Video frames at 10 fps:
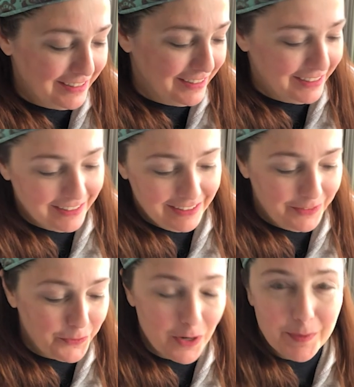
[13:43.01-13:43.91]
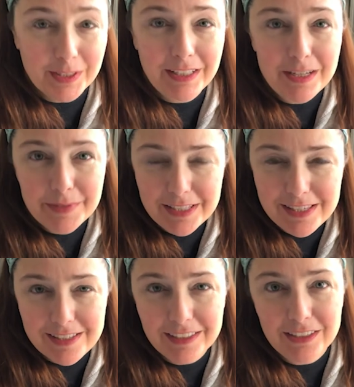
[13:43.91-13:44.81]
in the warmer
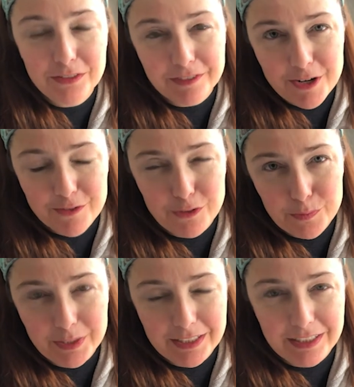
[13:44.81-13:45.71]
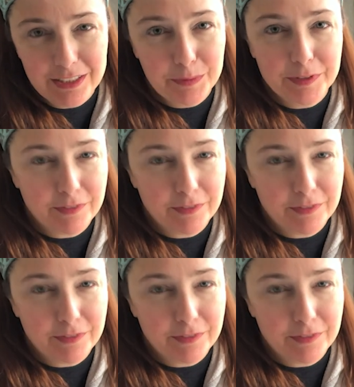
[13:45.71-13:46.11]
climates, it's like, oh, fresh fruit, big deal.